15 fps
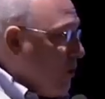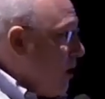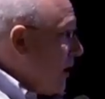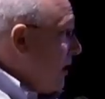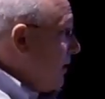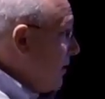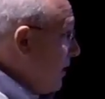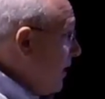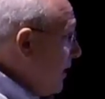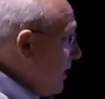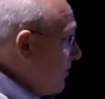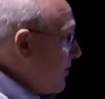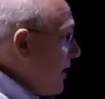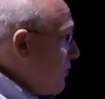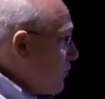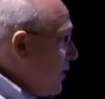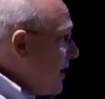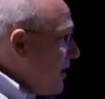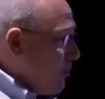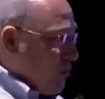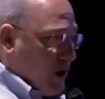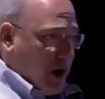Water, Safe
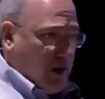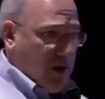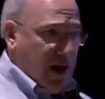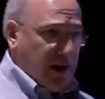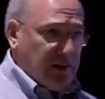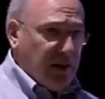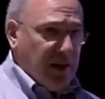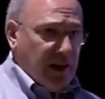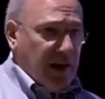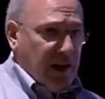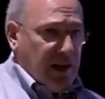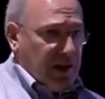Drinking Water Act,